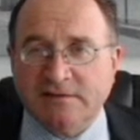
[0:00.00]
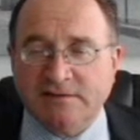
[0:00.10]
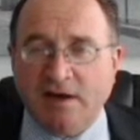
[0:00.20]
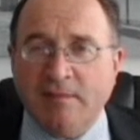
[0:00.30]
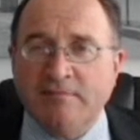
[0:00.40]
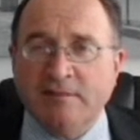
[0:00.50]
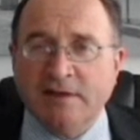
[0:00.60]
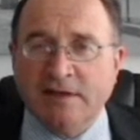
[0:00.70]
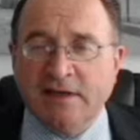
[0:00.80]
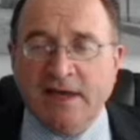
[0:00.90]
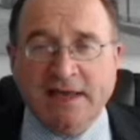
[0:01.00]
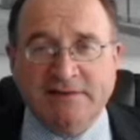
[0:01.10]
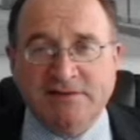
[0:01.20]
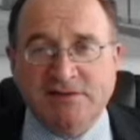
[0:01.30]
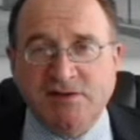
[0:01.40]
Some
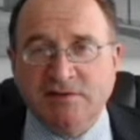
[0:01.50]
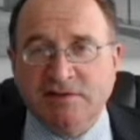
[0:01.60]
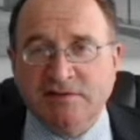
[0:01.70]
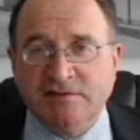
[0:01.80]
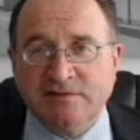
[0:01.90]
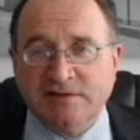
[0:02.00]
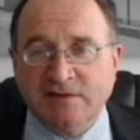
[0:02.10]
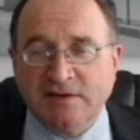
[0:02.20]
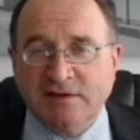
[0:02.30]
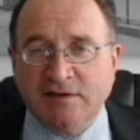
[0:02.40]
institutions